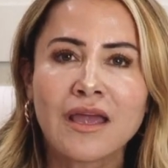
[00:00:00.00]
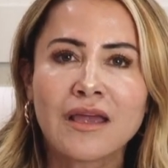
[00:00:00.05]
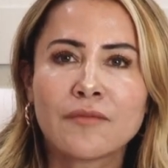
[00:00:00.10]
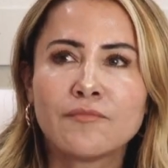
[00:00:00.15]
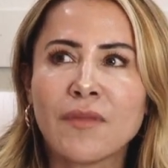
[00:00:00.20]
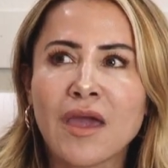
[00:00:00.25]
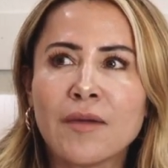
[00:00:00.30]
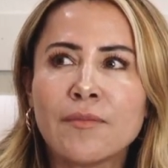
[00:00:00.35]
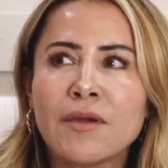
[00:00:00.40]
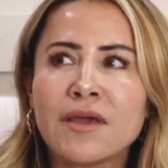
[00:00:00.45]

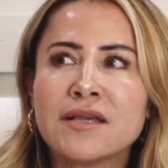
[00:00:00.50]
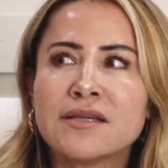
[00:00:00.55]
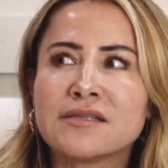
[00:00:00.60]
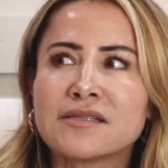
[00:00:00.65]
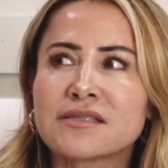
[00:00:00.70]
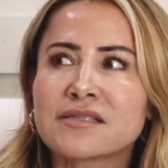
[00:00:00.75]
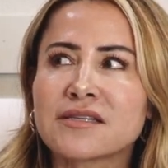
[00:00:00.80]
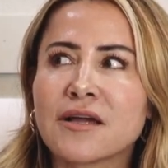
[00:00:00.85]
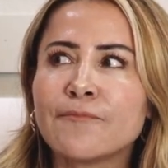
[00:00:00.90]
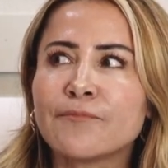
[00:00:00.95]
Maybe
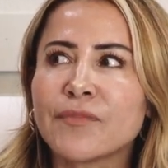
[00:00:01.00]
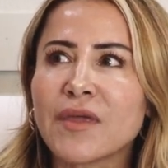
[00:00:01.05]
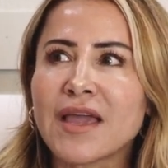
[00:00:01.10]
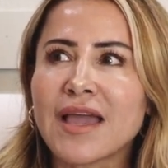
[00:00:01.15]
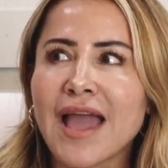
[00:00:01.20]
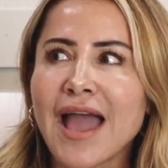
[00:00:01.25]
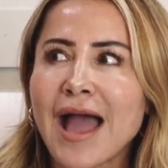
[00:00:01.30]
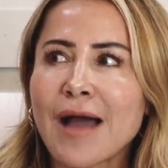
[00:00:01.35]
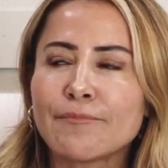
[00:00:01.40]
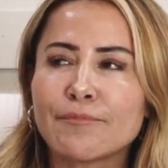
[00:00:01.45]
something
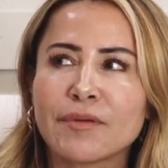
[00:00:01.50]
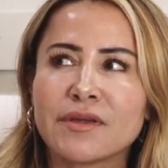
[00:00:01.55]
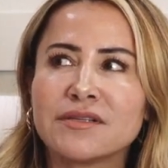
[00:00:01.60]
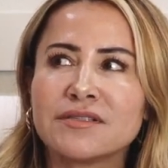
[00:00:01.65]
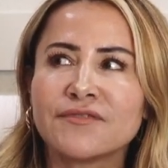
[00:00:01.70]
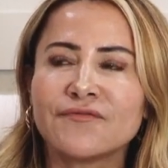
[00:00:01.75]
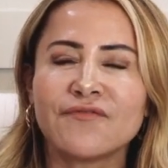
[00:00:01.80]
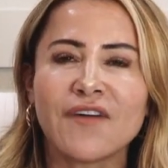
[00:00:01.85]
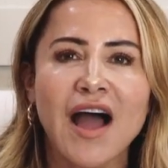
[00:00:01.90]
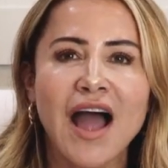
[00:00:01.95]

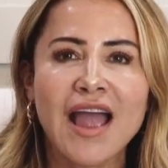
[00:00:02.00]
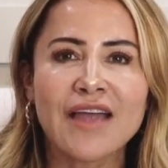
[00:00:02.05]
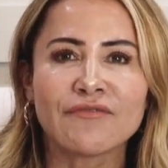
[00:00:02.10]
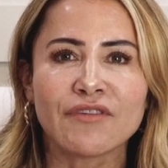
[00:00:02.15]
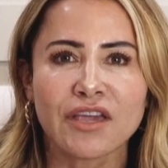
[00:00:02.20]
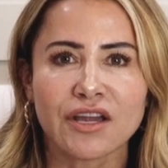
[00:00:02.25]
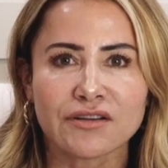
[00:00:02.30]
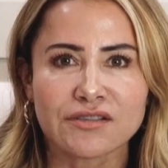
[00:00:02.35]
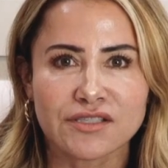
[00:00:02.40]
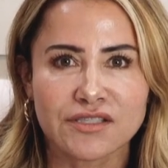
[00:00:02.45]
happened 5
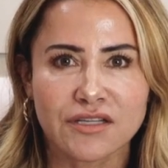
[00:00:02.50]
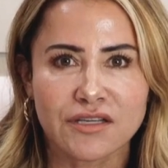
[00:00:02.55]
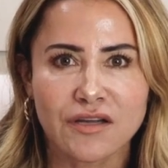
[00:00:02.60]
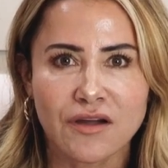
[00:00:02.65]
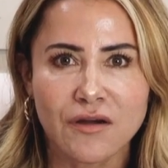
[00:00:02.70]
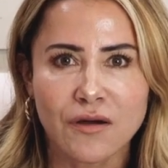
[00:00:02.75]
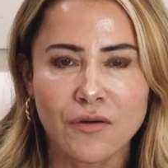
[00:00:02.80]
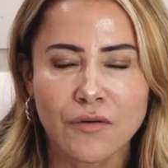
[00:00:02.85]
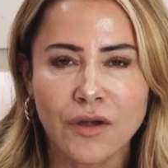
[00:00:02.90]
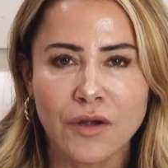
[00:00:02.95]
years
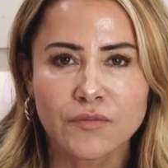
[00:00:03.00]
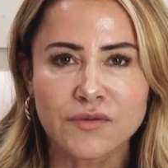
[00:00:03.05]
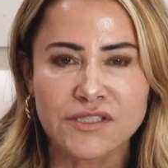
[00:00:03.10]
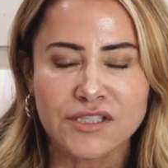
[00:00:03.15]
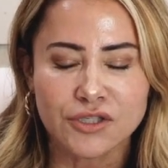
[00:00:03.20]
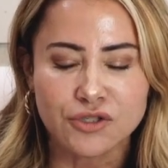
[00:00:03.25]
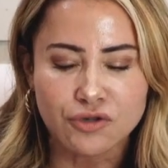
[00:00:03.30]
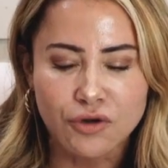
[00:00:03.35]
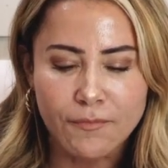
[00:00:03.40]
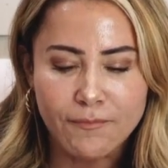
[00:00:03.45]
ago. It
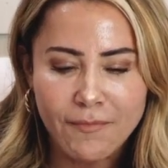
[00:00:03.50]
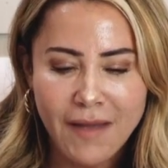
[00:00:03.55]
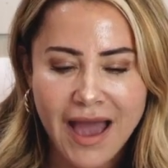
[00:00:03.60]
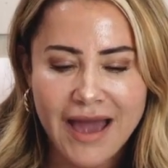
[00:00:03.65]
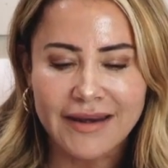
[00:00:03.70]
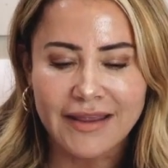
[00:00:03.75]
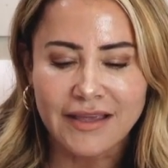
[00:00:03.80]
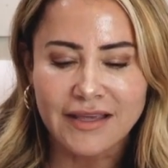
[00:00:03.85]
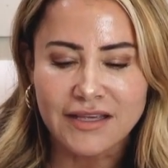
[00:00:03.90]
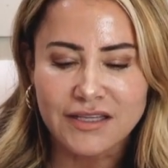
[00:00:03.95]
was a
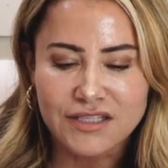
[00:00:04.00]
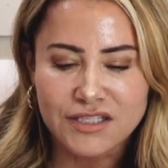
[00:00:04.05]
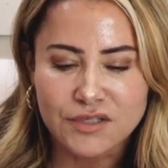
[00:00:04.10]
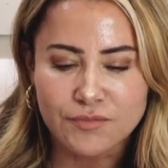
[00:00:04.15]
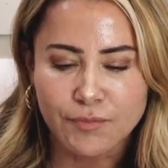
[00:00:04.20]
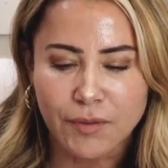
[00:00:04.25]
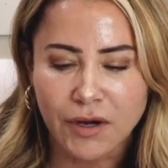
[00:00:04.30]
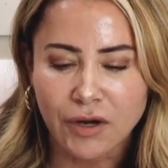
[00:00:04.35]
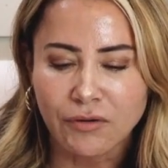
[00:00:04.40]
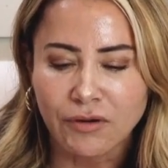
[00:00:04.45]
traumatic
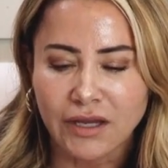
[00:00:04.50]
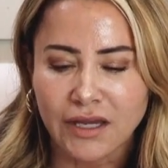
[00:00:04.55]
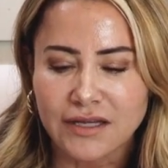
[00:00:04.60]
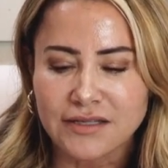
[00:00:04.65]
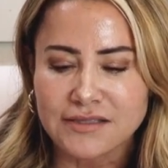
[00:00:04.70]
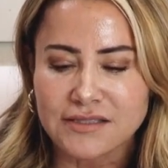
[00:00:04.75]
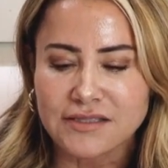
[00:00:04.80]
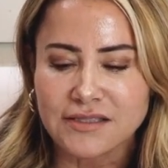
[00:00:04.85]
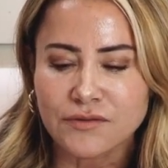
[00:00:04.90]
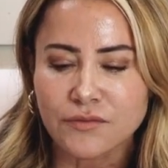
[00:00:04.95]

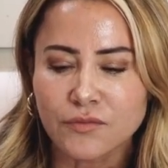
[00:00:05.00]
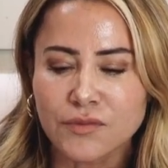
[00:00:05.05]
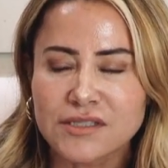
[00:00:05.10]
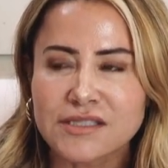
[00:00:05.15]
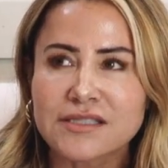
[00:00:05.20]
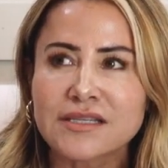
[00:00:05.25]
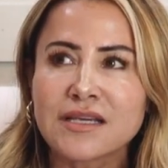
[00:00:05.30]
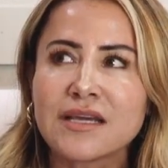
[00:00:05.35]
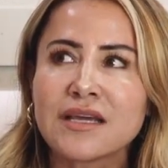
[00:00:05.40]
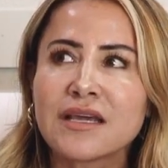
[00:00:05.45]
experience.
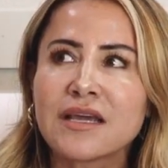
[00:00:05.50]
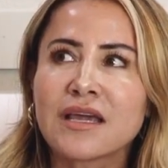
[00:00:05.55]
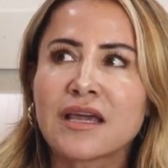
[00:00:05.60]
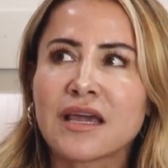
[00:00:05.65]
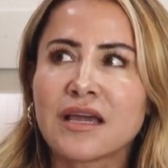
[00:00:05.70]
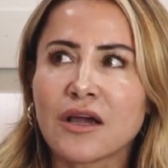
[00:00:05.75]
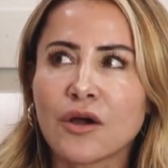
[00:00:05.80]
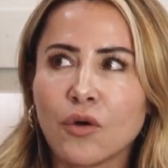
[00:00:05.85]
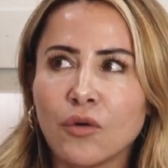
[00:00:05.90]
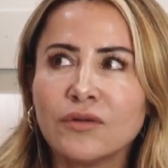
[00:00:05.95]

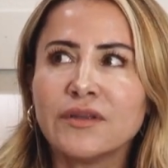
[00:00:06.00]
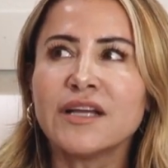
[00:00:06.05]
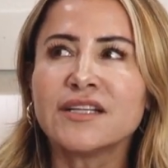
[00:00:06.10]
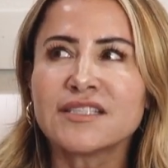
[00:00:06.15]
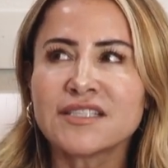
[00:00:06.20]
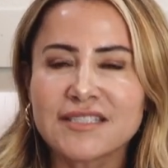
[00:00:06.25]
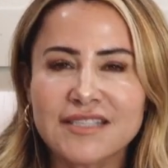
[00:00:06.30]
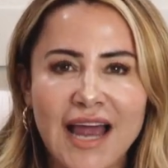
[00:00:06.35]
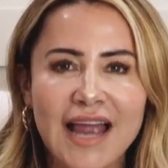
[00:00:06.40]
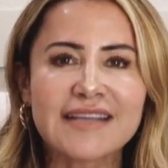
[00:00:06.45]

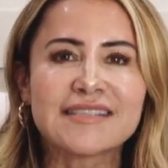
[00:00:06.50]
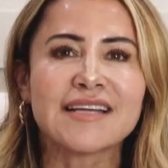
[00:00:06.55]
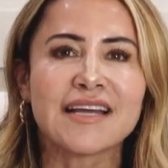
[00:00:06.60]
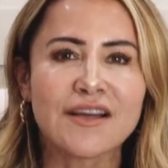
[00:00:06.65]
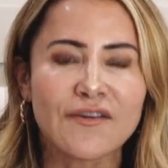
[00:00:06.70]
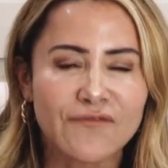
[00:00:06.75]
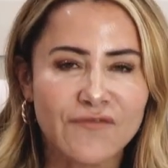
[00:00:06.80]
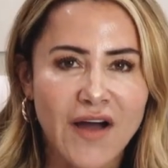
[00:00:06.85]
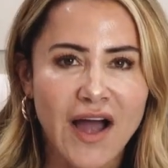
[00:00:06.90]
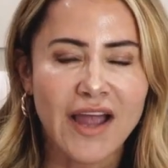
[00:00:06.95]
Let's
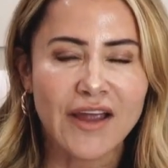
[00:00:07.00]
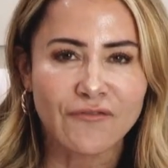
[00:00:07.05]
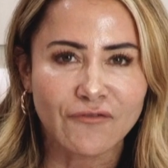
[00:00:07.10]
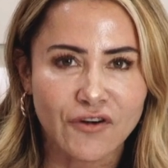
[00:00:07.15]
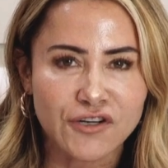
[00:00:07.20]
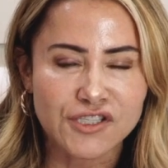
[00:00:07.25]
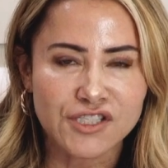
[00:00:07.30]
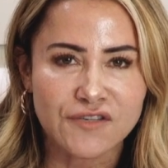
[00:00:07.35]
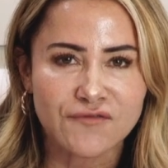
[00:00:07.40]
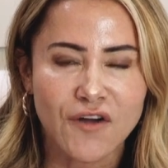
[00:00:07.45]
identify,
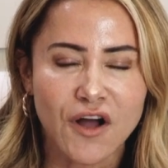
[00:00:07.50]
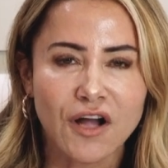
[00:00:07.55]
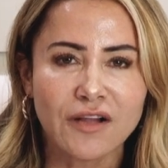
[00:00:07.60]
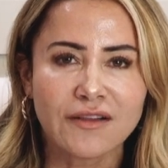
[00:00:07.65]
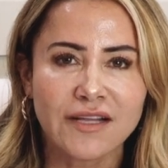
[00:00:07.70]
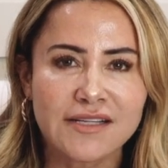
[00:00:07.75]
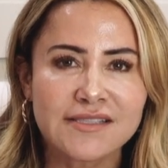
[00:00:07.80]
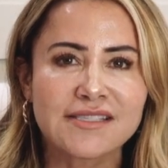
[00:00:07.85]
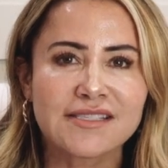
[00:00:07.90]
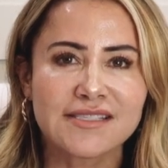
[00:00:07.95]
first of all,
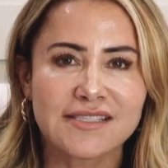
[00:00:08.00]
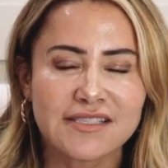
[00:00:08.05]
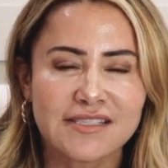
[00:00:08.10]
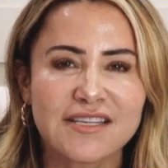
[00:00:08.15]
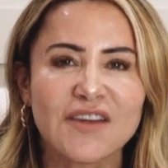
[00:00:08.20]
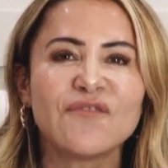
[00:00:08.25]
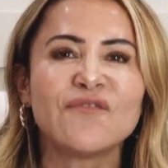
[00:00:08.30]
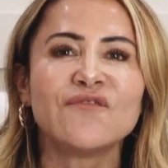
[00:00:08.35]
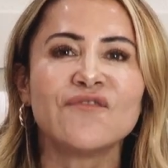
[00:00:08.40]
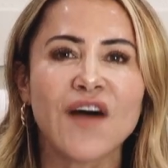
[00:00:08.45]
let's
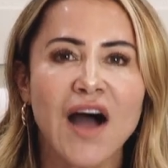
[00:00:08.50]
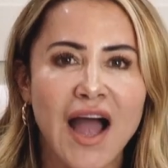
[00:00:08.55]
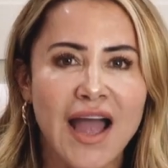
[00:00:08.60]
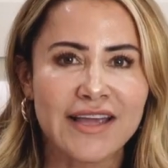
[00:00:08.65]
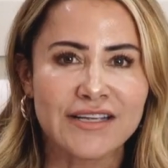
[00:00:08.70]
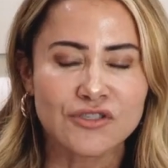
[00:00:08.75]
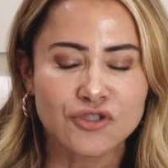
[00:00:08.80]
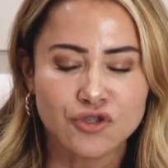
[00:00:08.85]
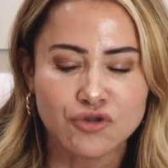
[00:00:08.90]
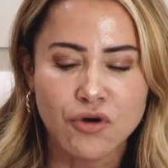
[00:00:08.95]

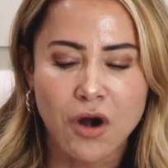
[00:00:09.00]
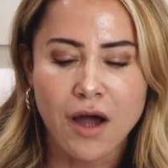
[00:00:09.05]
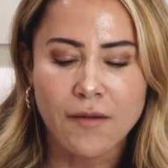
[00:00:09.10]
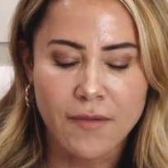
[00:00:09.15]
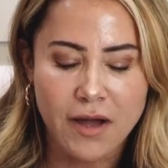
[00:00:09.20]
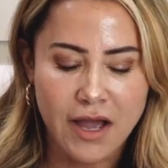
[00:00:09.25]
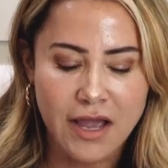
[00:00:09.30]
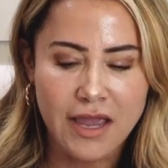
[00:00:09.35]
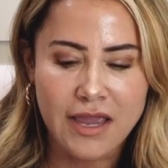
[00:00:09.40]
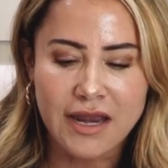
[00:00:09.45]
define
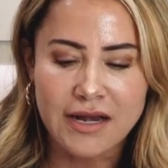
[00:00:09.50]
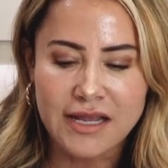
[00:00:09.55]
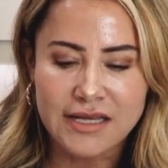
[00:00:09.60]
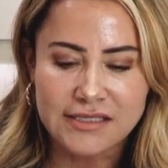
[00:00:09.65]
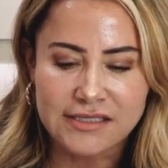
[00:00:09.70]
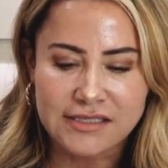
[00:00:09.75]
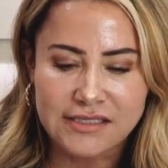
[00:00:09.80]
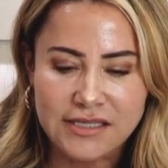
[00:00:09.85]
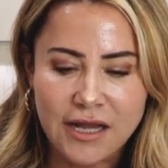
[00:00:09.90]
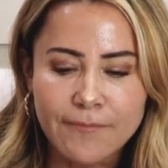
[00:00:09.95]
trauma. It
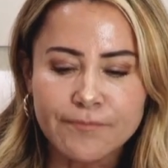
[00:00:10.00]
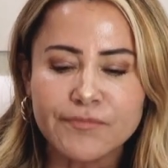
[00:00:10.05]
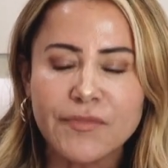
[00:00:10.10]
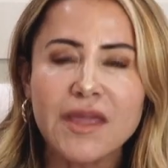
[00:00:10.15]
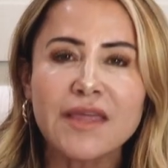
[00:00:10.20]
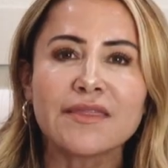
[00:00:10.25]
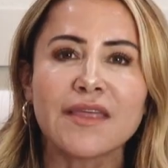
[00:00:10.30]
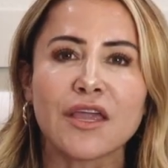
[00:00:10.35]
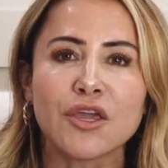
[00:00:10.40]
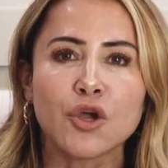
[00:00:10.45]
is
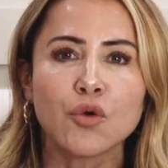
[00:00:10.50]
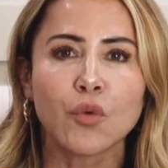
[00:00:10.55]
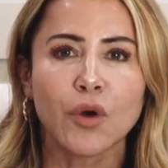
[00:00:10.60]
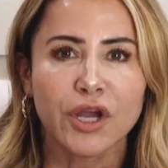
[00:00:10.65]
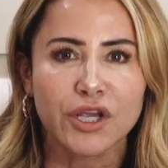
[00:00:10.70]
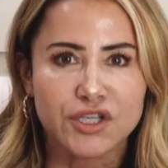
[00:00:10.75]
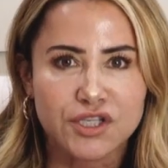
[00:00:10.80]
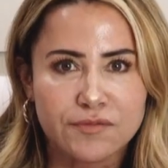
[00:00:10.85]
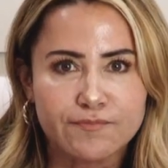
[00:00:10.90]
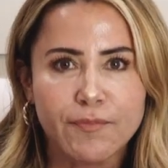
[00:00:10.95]
something that you were
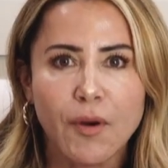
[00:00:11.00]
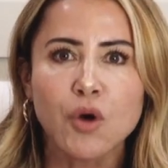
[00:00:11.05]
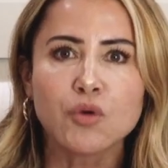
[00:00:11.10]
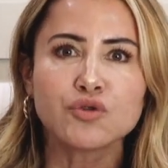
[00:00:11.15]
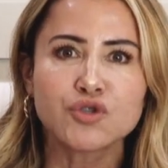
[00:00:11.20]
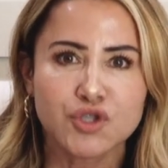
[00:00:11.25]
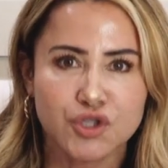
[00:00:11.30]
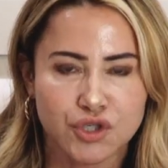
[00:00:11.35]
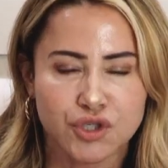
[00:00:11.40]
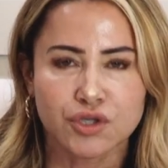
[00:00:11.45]

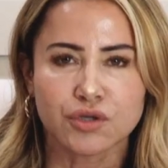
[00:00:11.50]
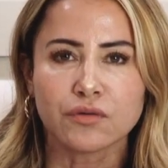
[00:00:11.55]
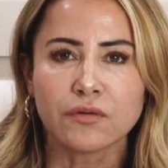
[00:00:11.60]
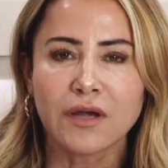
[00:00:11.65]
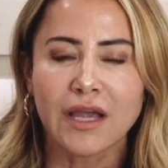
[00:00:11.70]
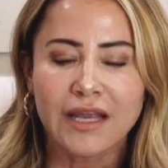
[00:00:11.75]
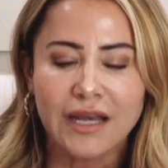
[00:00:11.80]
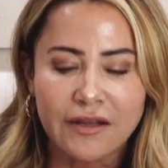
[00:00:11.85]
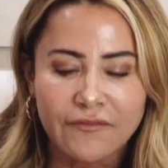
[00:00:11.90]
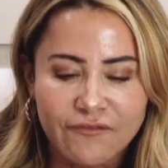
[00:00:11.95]
exposed to, an